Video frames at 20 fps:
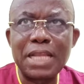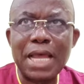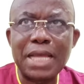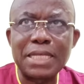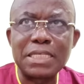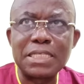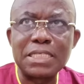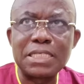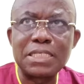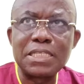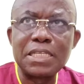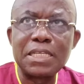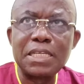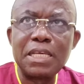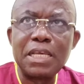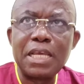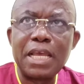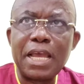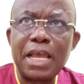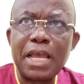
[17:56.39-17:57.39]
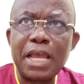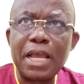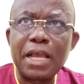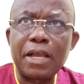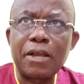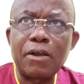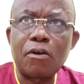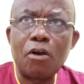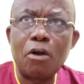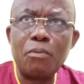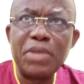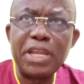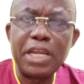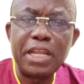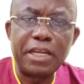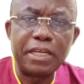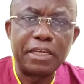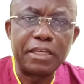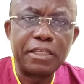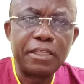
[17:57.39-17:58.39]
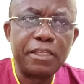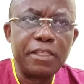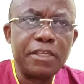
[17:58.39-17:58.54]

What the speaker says: that is coming in.